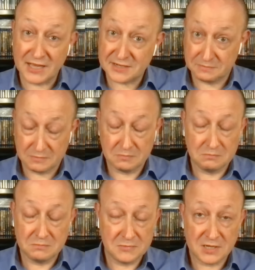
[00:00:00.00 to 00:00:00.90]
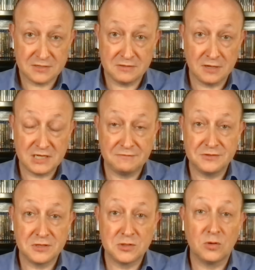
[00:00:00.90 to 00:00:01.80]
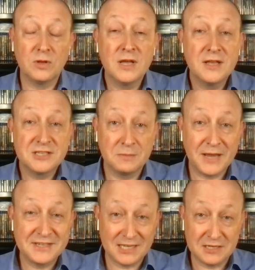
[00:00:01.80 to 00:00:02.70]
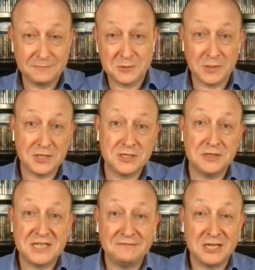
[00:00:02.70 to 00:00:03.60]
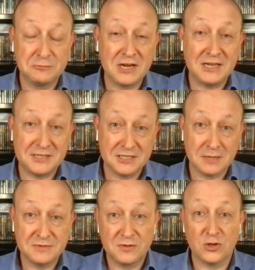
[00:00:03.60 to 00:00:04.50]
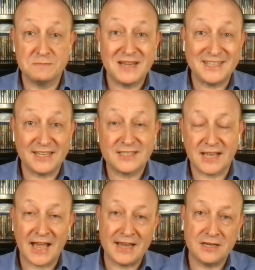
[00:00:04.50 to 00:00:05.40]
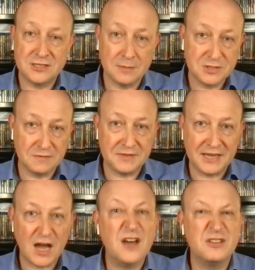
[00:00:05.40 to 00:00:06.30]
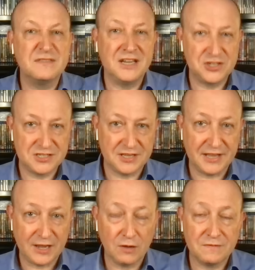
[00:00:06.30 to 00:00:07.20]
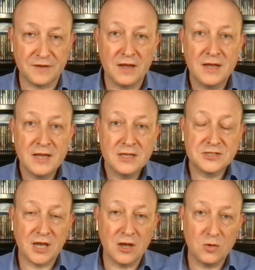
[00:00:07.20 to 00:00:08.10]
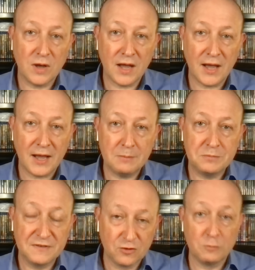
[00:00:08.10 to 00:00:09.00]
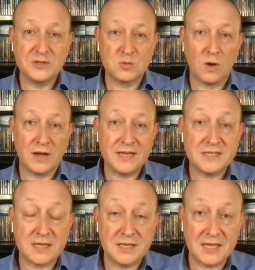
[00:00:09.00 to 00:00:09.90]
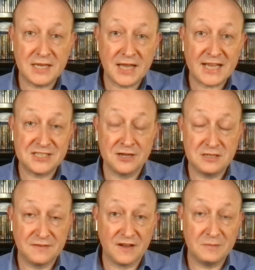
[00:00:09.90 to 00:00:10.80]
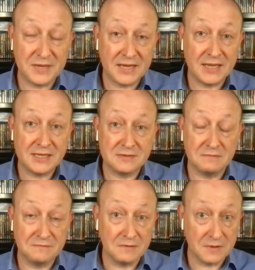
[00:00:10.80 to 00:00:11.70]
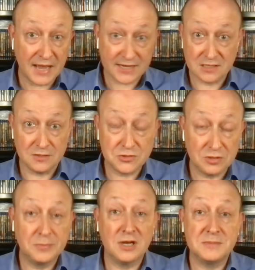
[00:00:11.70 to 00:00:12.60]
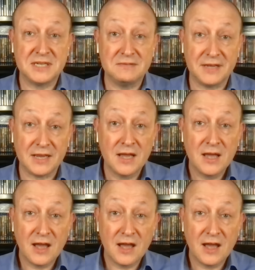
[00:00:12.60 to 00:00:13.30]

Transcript: so that's no difference at all. So basically the difference between the two TVs really is in terms of cosmetics and in terms of the other features that they offer. So performance-wise, the S95B is excellent, superb TV.